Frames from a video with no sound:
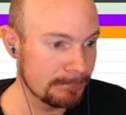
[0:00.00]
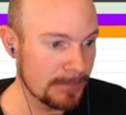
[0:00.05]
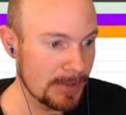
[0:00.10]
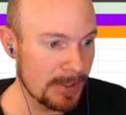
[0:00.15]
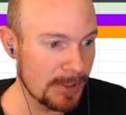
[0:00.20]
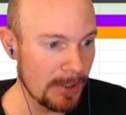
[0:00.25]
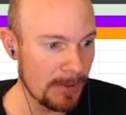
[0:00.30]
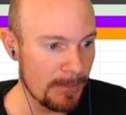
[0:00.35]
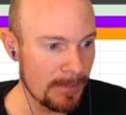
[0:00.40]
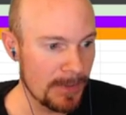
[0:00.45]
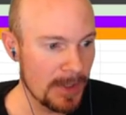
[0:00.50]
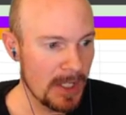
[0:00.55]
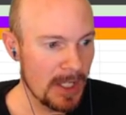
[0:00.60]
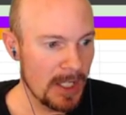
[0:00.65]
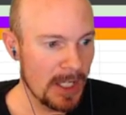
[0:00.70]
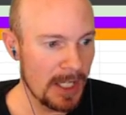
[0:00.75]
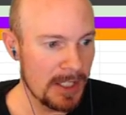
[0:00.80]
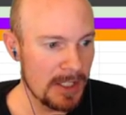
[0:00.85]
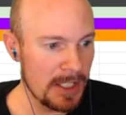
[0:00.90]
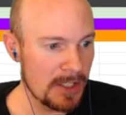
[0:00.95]
So
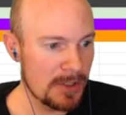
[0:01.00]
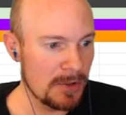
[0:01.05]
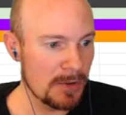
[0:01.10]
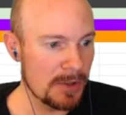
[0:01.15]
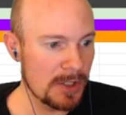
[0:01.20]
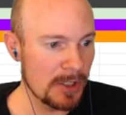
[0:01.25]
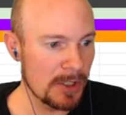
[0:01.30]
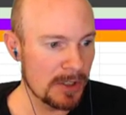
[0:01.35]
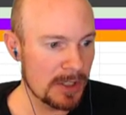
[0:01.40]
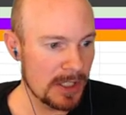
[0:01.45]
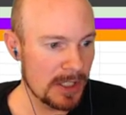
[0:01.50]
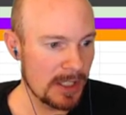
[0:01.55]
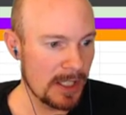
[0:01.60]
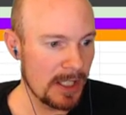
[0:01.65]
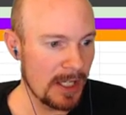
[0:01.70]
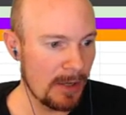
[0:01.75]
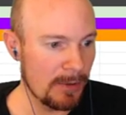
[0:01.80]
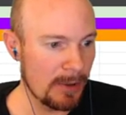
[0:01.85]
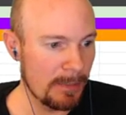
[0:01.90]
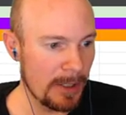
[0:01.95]
it needs two shields because it
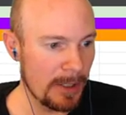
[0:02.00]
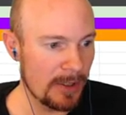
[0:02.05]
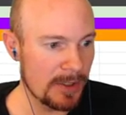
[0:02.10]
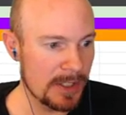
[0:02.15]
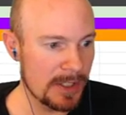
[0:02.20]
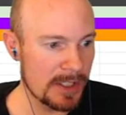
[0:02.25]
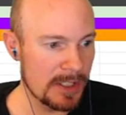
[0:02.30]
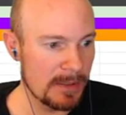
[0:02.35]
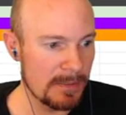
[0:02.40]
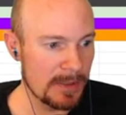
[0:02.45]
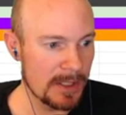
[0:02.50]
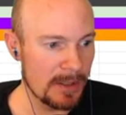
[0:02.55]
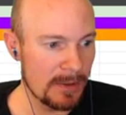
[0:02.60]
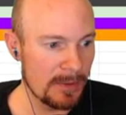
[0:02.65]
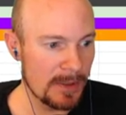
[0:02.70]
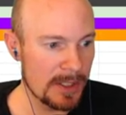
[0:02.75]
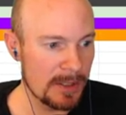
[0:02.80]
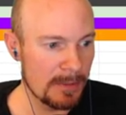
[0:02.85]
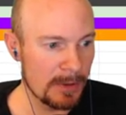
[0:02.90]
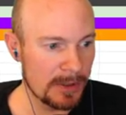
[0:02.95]
cannot repair its systems in a
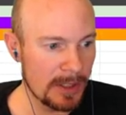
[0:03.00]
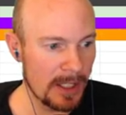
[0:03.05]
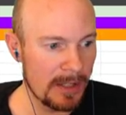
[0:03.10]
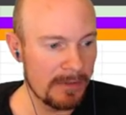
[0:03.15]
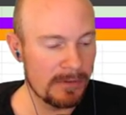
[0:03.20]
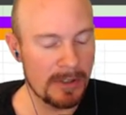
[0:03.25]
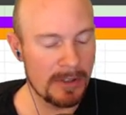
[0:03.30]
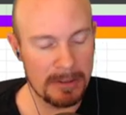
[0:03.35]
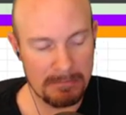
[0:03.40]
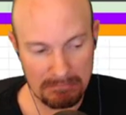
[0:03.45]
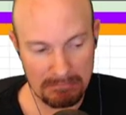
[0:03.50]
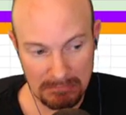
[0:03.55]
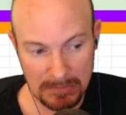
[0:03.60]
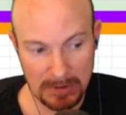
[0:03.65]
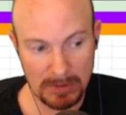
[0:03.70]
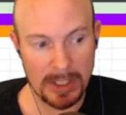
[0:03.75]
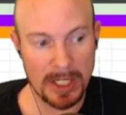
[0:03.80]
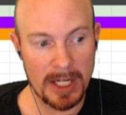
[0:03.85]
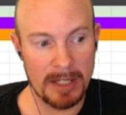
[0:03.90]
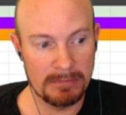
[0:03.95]
reasonable time frame.
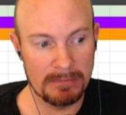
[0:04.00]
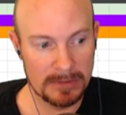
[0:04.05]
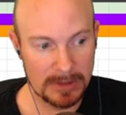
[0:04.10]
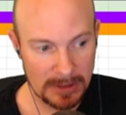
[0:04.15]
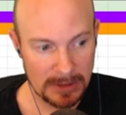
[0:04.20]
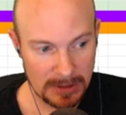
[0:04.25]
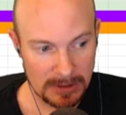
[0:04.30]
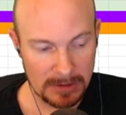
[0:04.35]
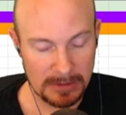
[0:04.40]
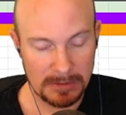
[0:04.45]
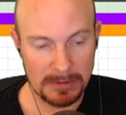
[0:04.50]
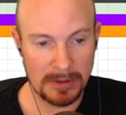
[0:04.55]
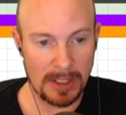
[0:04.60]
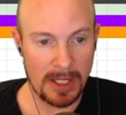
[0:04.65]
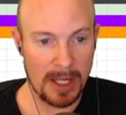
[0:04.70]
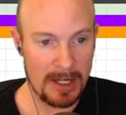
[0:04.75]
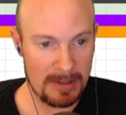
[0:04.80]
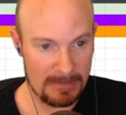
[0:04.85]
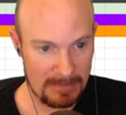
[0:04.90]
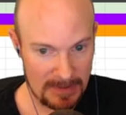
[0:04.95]
Okay.
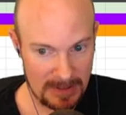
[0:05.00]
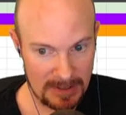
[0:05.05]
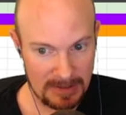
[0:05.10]
Okay.